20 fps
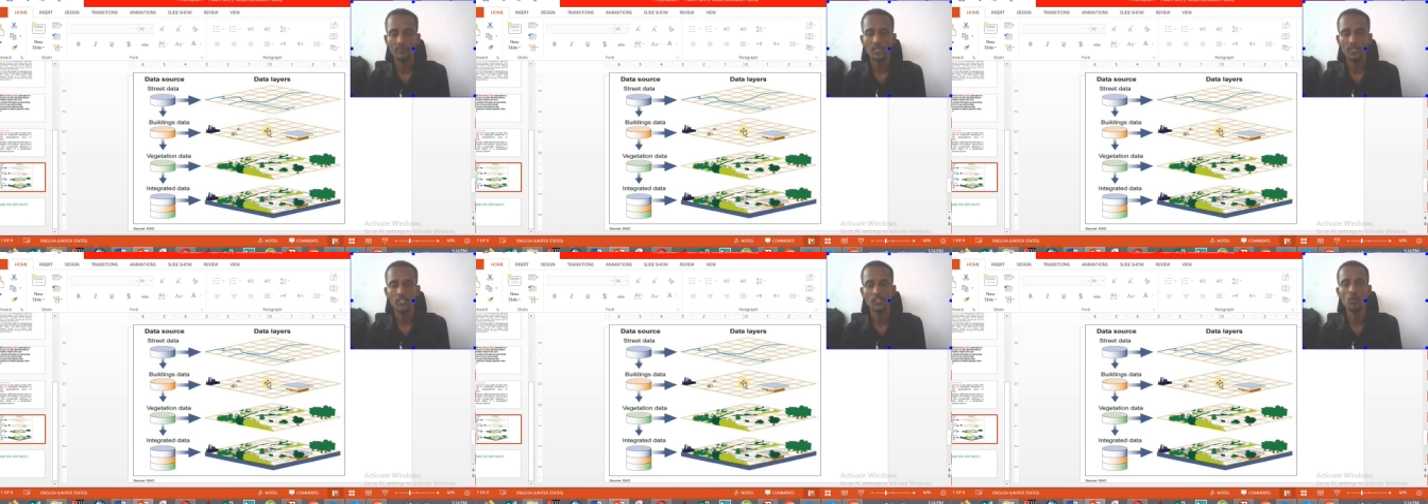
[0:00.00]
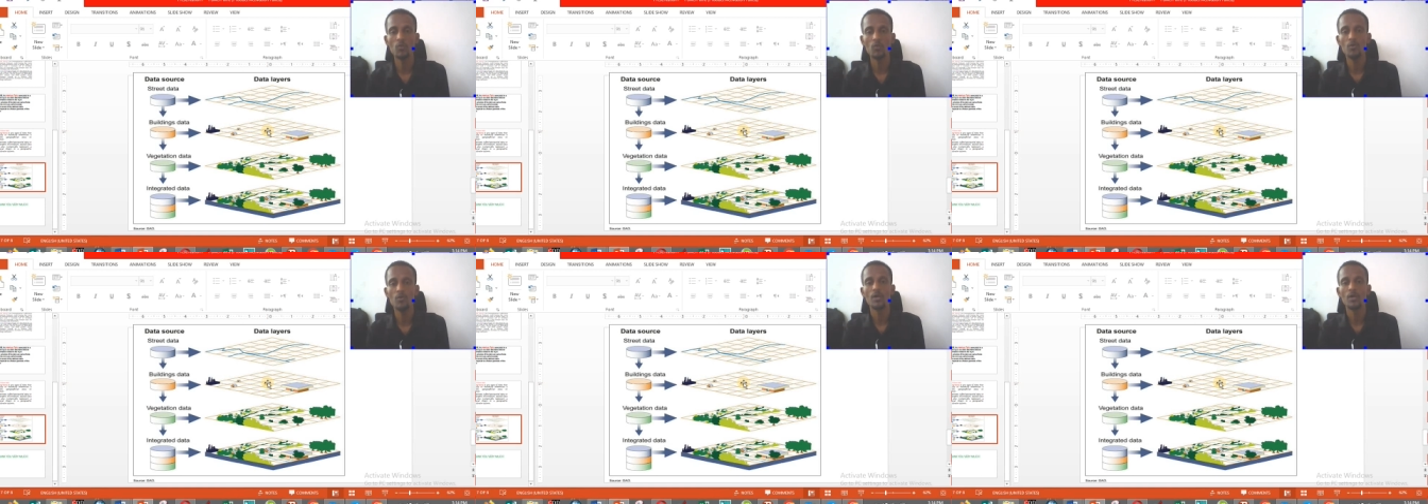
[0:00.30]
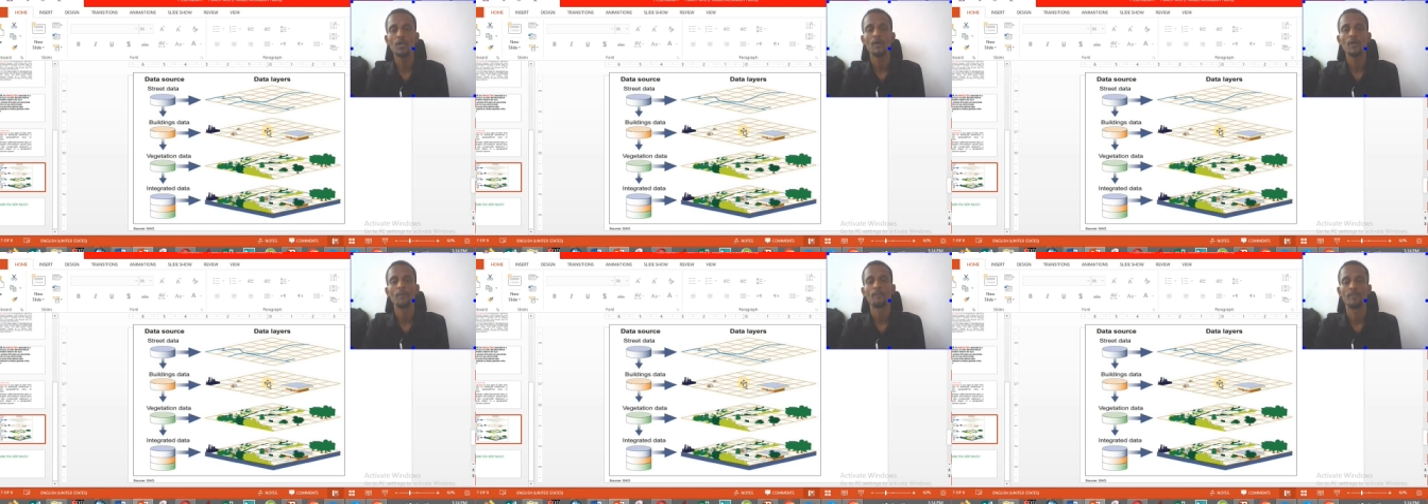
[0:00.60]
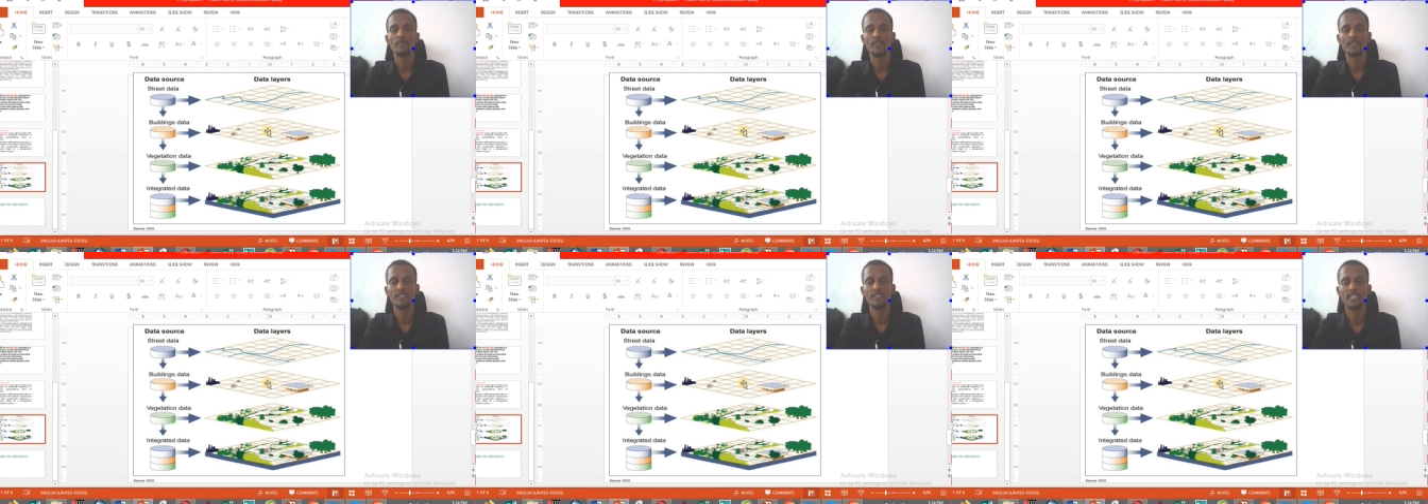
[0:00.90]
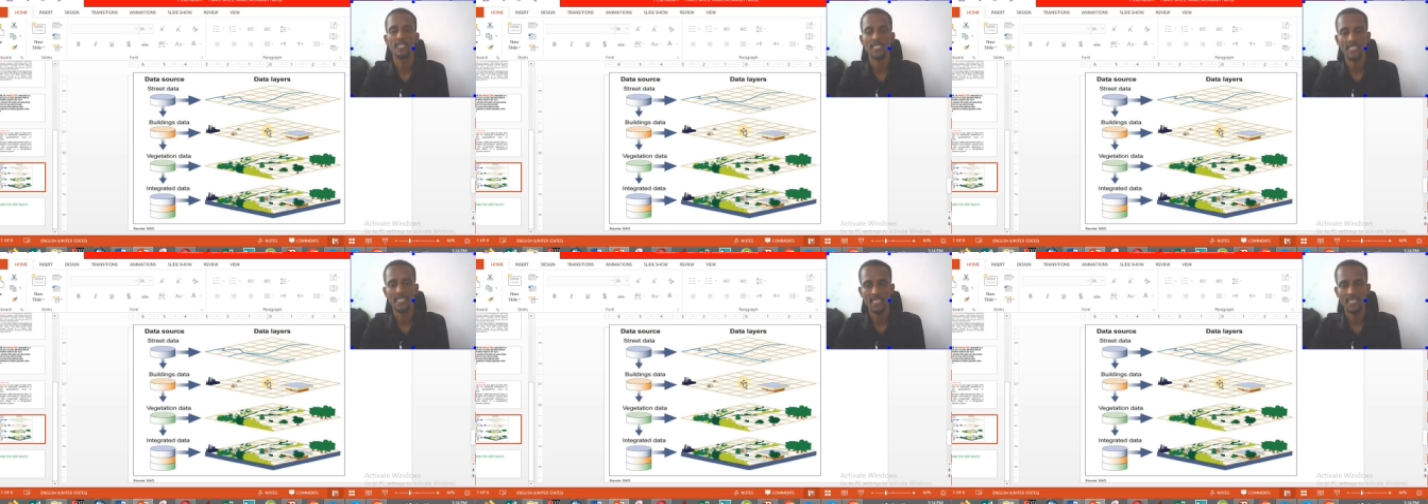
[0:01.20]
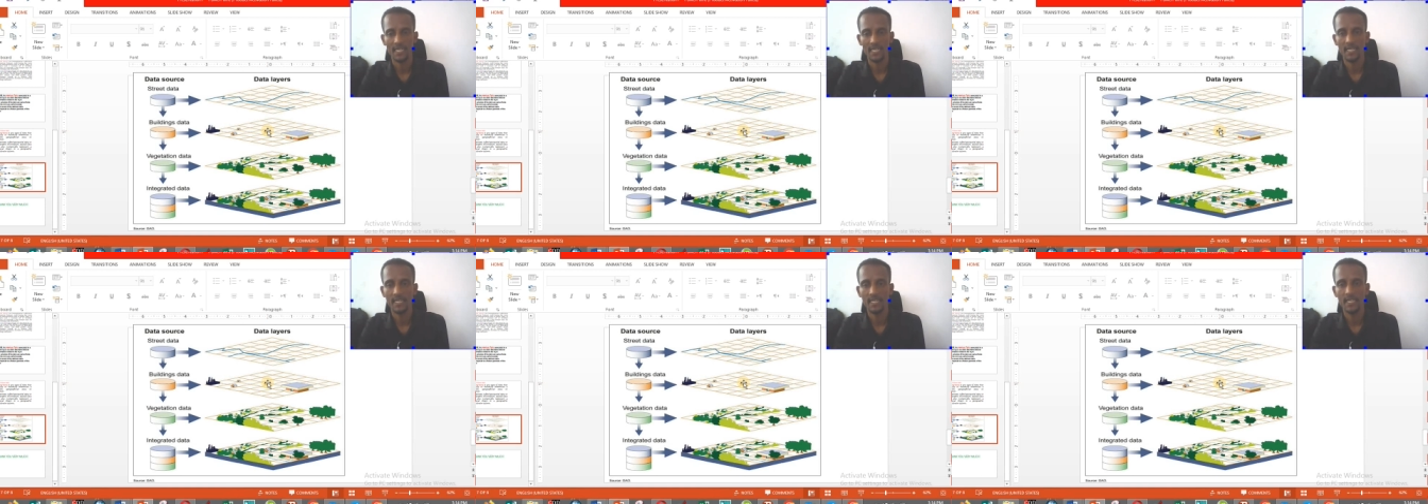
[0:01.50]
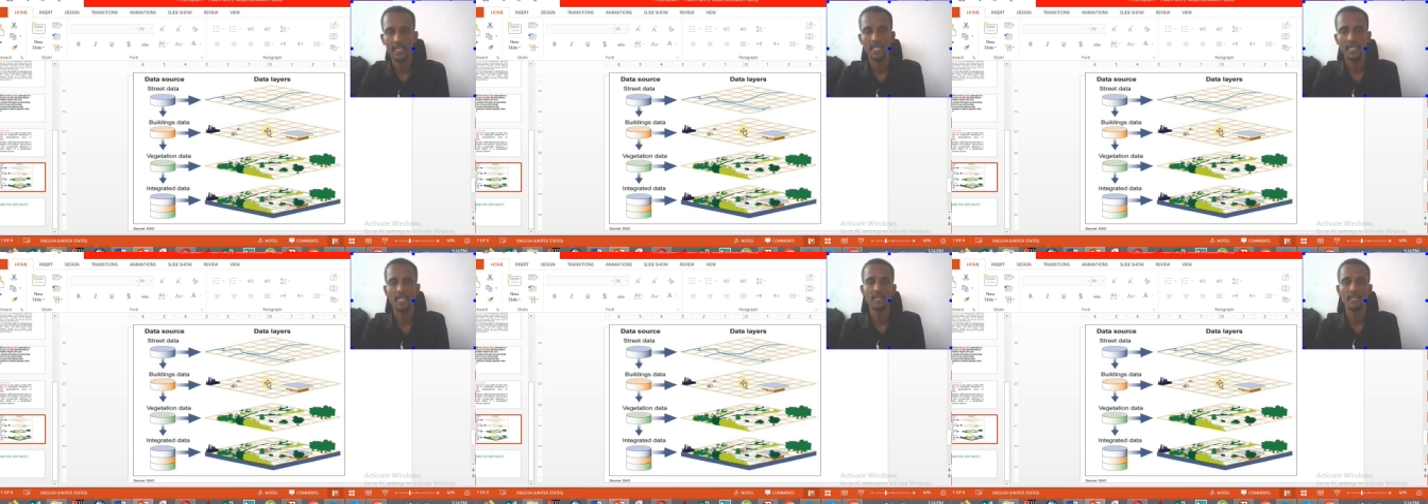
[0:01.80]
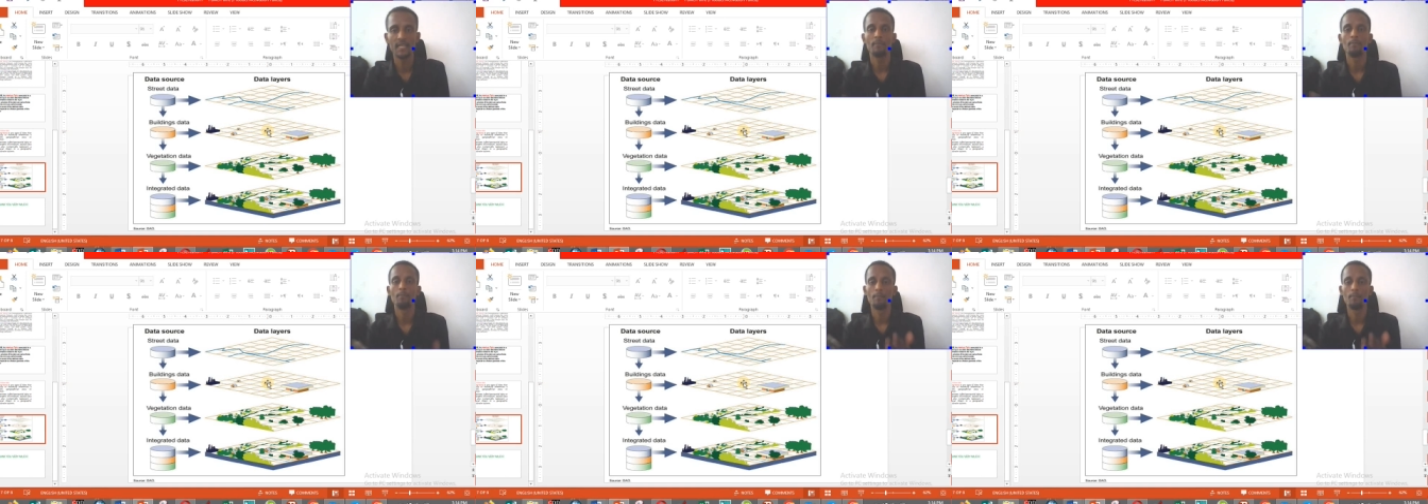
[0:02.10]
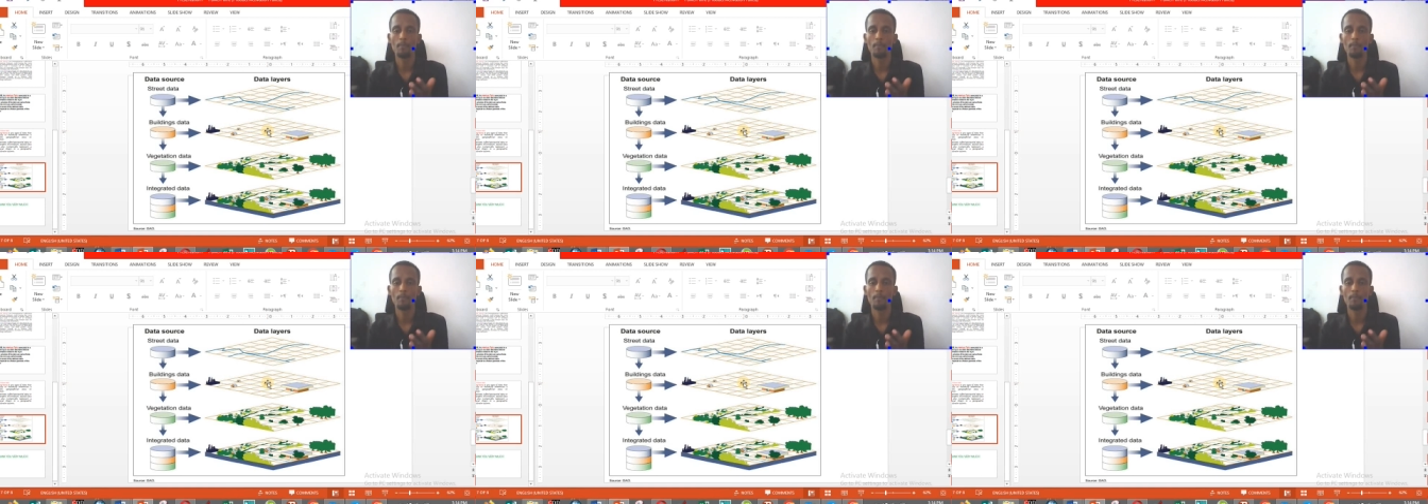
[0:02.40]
So this is then